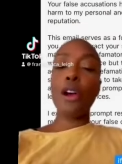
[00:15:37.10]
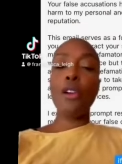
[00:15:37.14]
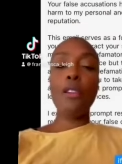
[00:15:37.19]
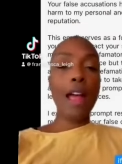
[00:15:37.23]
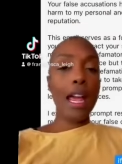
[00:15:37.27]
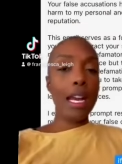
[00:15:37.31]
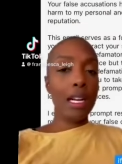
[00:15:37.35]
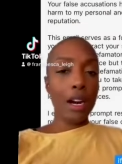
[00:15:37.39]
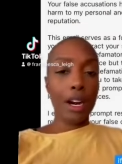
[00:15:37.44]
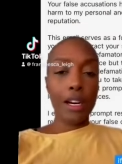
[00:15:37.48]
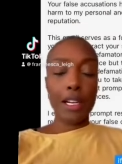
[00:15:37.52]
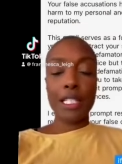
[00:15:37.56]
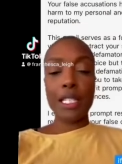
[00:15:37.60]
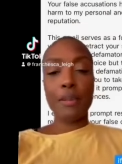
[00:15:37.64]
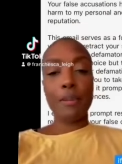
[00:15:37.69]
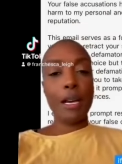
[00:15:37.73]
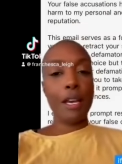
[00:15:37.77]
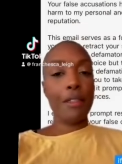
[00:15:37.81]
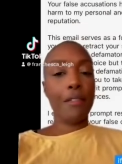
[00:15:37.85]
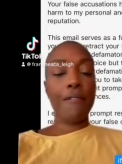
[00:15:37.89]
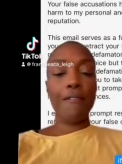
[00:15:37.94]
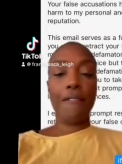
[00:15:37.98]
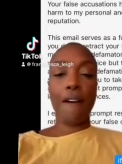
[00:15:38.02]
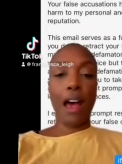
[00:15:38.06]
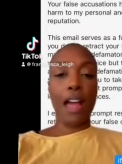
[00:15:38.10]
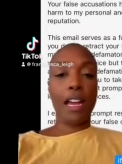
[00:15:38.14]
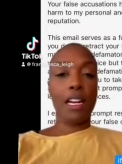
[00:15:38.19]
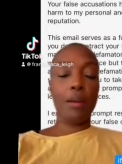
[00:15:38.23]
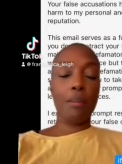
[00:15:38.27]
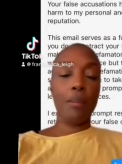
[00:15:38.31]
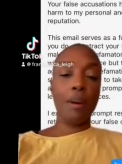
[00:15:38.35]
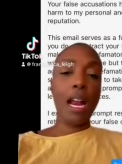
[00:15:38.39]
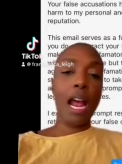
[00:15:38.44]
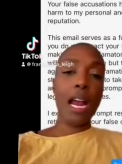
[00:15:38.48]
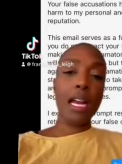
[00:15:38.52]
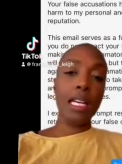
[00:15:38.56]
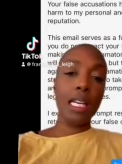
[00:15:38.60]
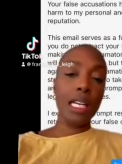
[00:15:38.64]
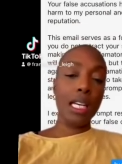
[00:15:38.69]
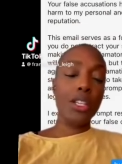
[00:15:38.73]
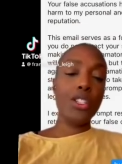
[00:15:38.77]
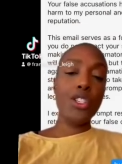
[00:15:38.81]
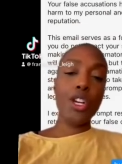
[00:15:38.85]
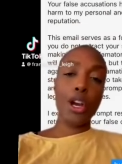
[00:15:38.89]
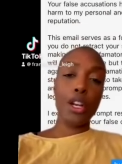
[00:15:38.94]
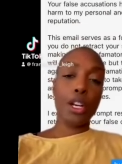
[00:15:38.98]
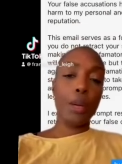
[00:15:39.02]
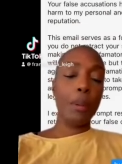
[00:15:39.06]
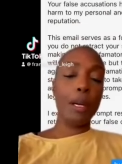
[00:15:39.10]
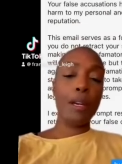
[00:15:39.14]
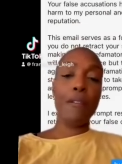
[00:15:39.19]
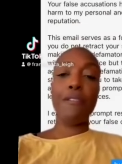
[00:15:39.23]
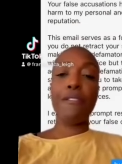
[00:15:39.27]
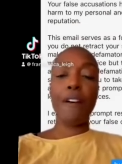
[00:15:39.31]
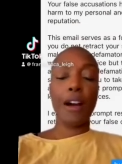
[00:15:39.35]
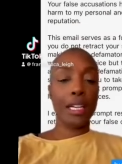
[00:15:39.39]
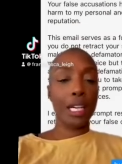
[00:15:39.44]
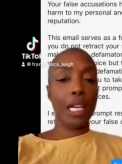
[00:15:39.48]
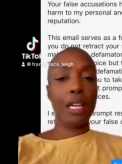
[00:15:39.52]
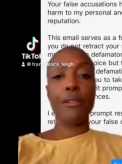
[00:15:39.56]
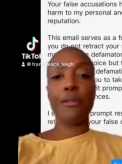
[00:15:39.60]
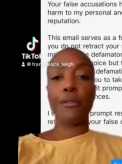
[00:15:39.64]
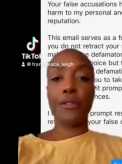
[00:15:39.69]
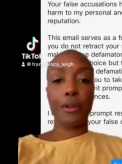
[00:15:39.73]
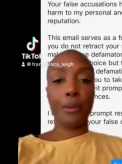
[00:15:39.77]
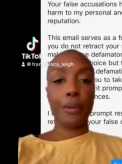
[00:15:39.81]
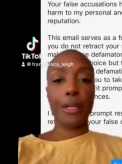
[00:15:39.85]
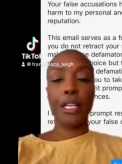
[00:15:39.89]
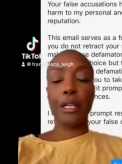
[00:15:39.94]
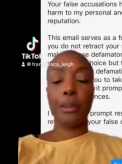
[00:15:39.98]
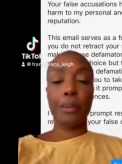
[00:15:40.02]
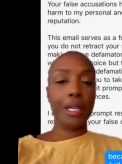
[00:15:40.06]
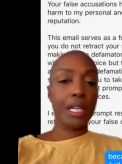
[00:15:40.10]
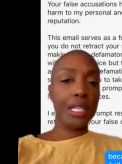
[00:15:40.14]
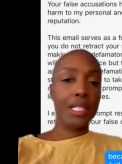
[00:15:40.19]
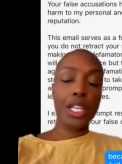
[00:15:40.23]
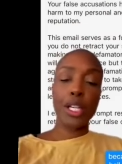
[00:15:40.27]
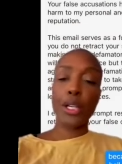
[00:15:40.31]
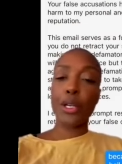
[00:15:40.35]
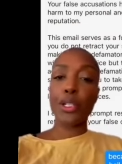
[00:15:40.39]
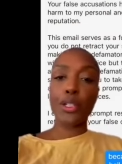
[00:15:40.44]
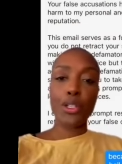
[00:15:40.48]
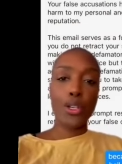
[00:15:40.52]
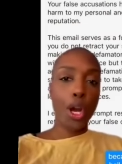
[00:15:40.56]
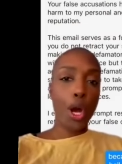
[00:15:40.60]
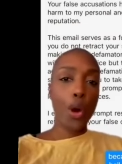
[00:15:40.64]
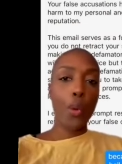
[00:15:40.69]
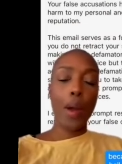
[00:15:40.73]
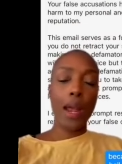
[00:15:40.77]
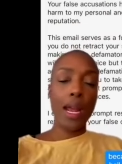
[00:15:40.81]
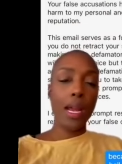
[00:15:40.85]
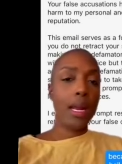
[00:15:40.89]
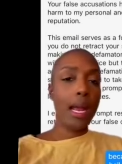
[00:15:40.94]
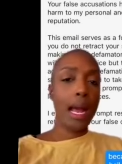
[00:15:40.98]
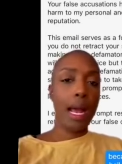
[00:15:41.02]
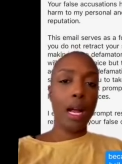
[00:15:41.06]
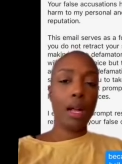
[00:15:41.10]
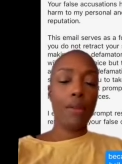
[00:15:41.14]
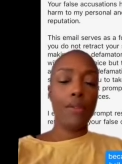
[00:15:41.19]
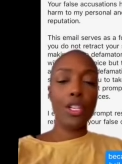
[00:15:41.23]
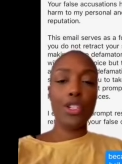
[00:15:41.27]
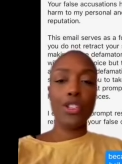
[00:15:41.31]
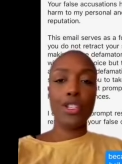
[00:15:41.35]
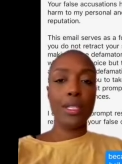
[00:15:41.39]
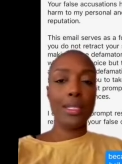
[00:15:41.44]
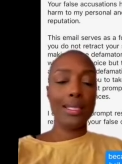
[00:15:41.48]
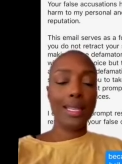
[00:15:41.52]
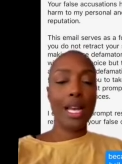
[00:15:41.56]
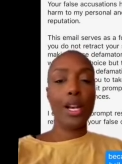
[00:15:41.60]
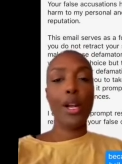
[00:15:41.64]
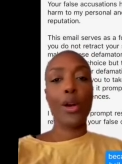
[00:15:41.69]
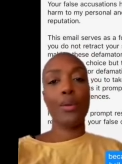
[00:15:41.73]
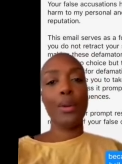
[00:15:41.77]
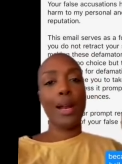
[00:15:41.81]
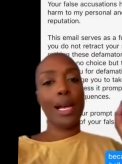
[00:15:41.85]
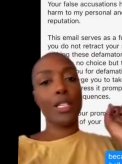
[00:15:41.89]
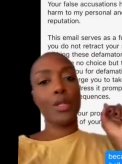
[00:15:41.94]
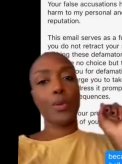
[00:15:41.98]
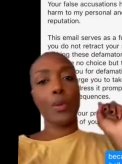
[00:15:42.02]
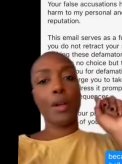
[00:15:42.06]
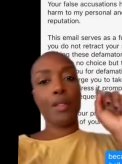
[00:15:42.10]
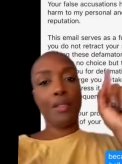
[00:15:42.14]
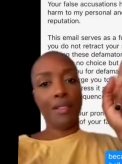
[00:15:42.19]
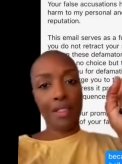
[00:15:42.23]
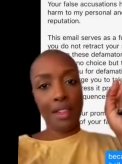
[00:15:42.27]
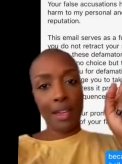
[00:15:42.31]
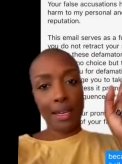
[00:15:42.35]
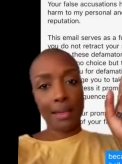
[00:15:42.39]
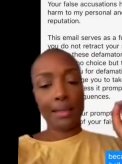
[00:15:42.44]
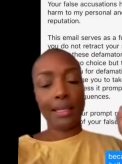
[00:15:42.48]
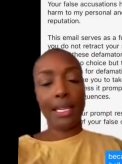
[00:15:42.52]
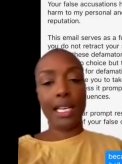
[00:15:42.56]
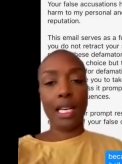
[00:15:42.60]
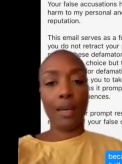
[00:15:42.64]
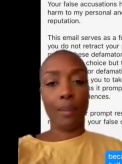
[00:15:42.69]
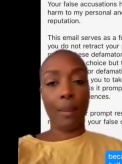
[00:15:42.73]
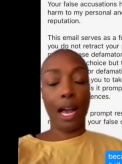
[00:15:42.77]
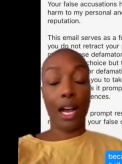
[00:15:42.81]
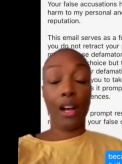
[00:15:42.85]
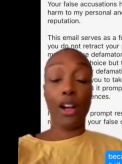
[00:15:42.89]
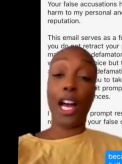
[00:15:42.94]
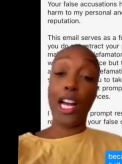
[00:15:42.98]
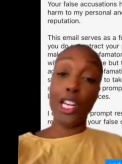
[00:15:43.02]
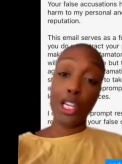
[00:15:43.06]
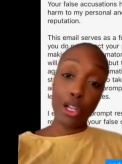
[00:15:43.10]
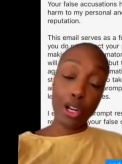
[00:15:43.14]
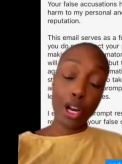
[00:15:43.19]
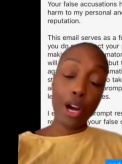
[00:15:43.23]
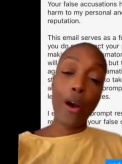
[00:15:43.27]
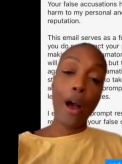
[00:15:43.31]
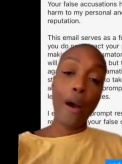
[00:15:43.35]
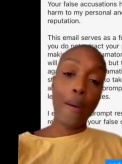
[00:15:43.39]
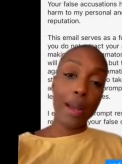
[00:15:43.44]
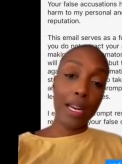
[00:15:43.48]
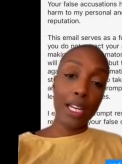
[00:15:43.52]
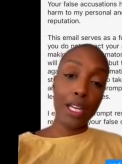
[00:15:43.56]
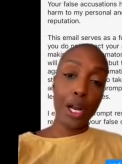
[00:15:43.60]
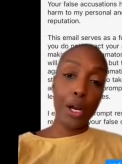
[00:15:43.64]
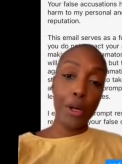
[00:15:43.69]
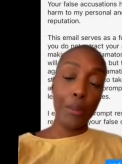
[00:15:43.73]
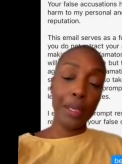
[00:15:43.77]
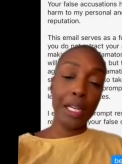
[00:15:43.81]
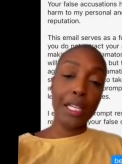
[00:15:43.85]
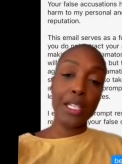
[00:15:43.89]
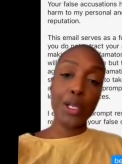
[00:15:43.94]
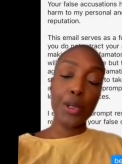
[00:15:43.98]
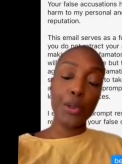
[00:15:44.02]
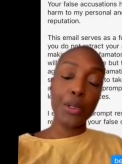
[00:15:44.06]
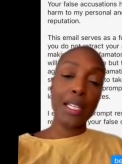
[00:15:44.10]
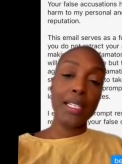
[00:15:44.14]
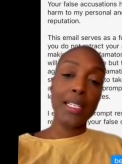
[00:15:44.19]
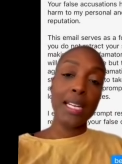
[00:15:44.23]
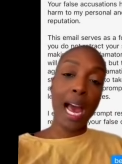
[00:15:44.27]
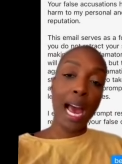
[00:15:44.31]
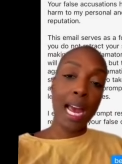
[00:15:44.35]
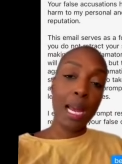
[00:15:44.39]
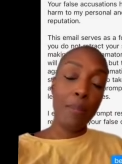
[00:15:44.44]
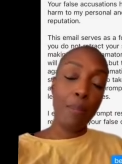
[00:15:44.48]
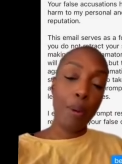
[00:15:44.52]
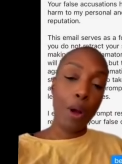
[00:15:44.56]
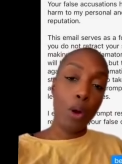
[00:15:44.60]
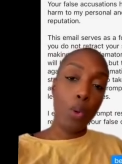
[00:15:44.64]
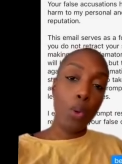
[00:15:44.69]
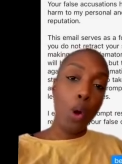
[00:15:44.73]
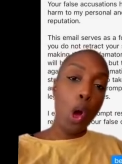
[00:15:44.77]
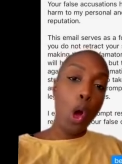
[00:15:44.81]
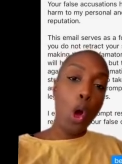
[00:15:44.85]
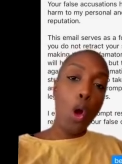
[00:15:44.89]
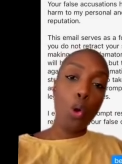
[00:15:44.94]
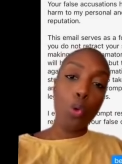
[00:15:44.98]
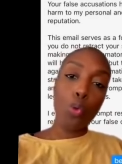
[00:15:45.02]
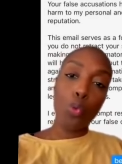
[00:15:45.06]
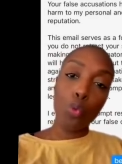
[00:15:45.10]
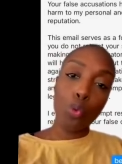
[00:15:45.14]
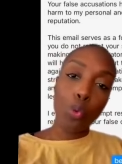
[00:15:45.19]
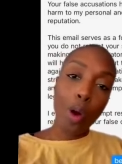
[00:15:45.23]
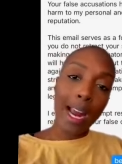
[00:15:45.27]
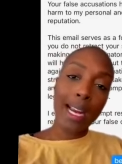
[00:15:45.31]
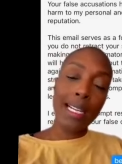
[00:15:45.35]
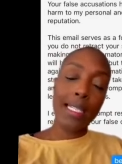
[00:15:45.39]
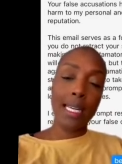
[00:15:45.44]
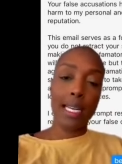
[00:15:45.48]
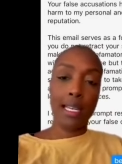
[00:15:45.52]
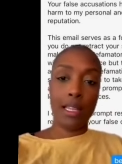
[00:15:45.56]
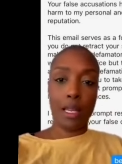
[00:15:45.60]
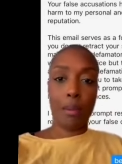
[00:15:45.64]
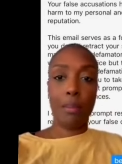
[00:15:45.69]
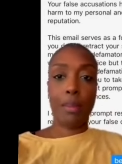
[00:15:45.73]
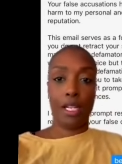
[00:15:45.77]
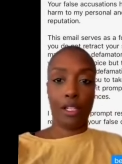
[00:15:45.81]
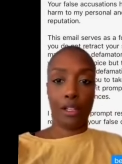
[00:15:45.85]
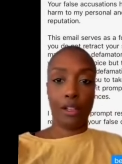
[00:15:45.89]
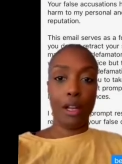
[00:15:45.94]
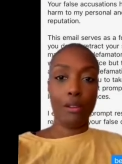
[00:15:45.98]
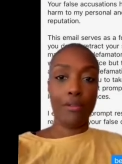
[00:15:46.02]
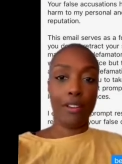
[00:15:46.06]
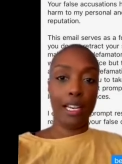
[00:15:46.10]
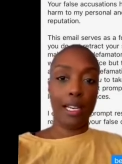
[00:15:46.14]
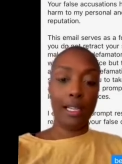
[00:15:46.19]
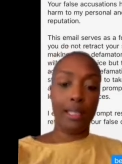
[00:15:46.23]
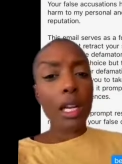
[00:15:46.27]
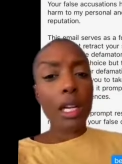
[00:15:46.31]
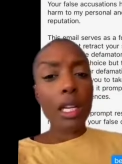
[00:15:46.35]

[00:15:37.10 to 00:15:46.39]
don't like Nara Smith, fine, but I need y'all to be fucking for real because there is no way in hell that she sent Onezwa this email. And you know how I know? Because there's a typo right in the middle of it.